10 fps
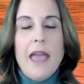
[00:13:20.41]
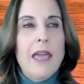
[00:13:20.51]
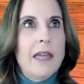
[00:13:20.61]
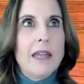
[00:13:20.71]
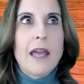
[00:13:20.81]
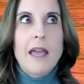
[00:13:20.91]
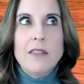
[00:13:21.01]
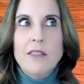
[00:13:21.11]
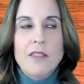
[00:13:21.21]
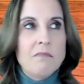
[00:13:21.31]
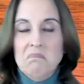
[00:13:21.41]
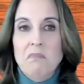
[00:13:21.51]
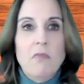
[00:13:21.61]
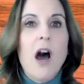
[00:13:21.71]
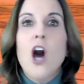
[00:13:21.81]
And
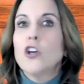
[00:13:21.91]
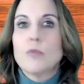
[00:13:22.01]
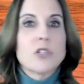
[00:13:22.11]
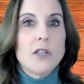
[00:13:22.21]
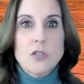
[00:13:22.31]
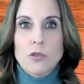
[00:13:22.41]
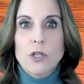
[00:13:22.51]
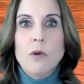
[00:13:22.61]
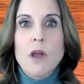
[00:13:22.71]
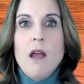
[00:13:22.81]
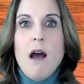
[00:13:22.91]
100% true.